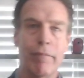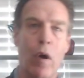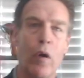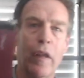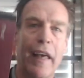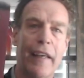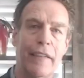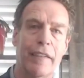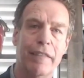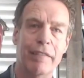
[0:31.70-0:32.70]
all
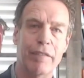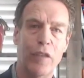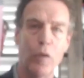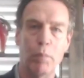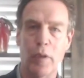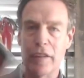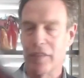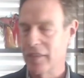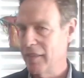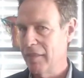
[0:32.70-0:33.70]
had
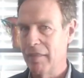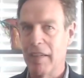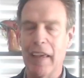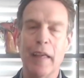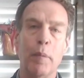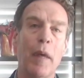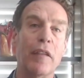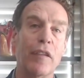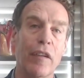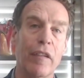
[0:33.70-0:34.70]
notebooks and a
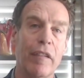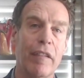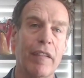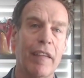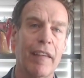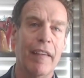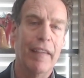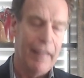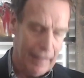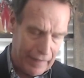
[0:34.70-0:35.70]
pencil.
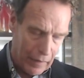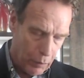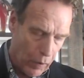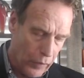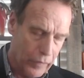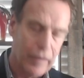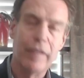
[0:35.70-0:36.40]
And they wrote